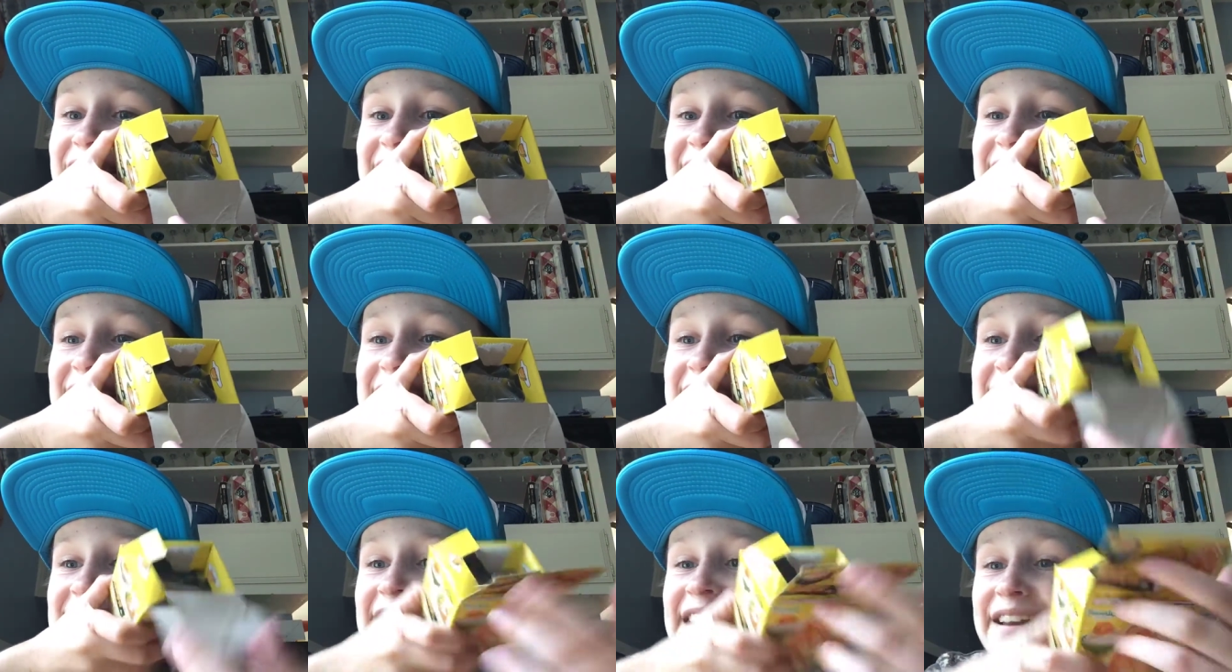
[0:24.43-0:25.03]

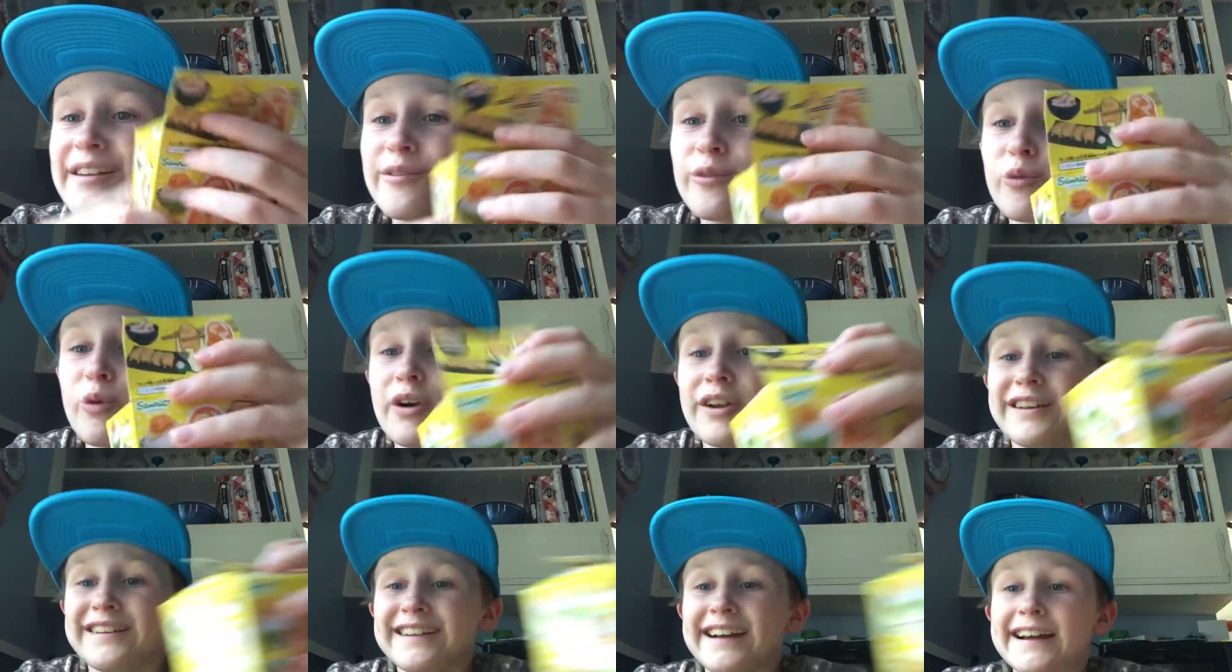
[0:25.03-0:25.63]
inside of
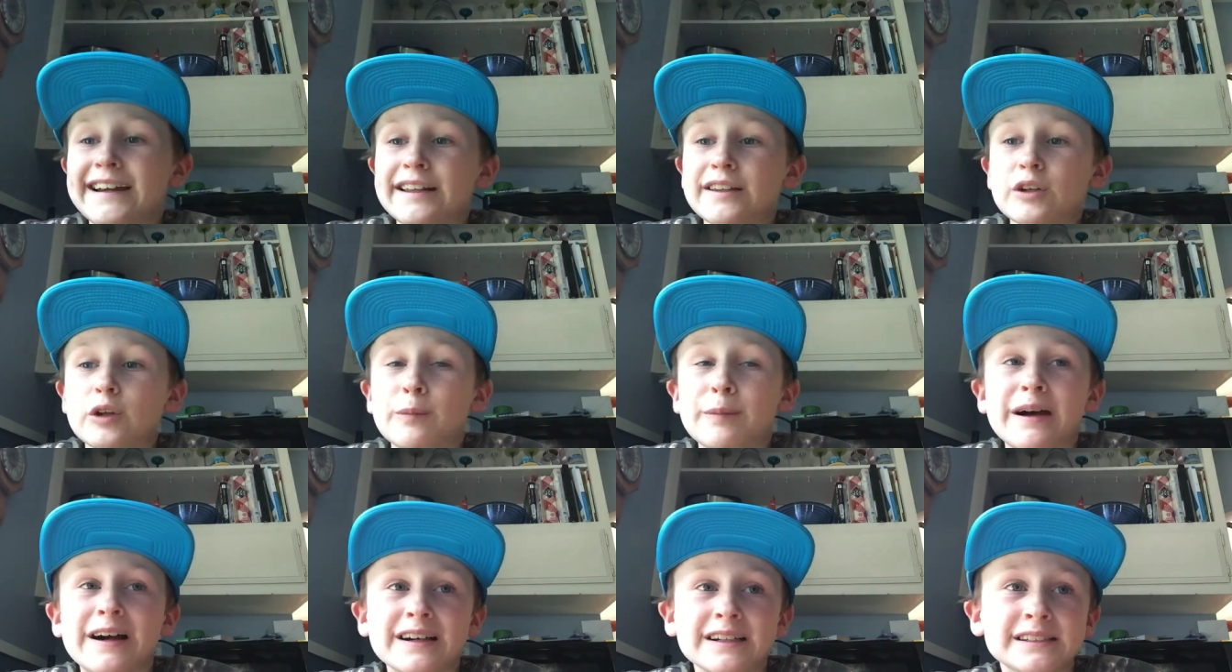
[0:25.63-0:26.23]
one tiny
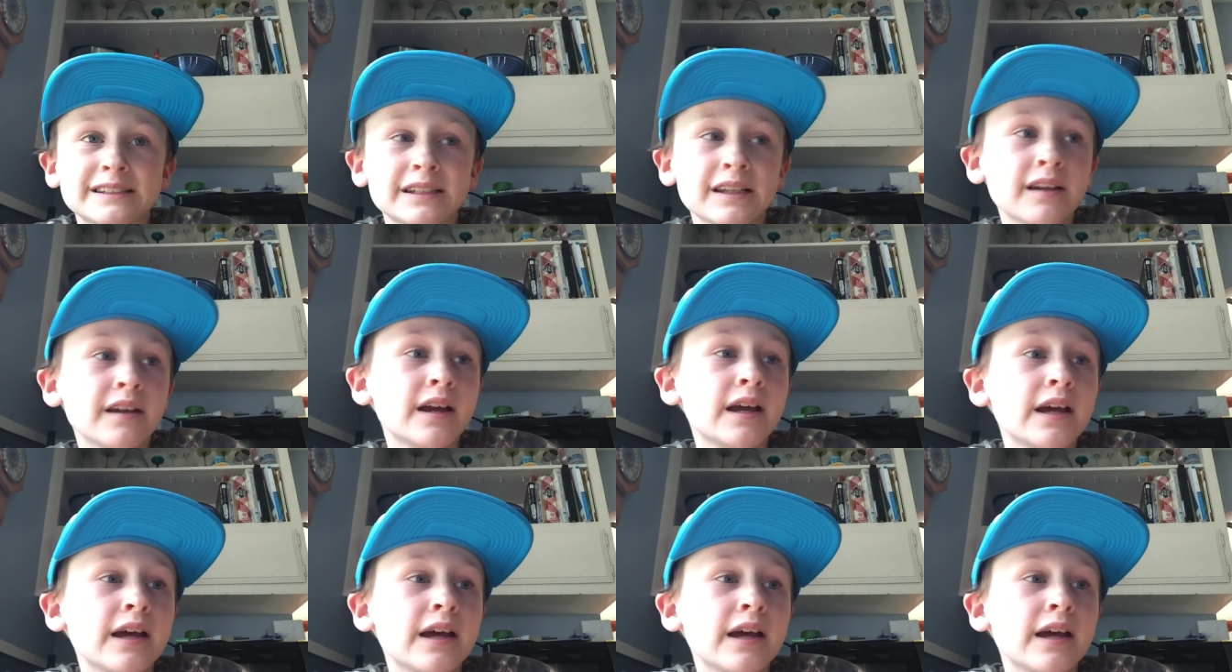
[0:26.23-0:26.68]
little box.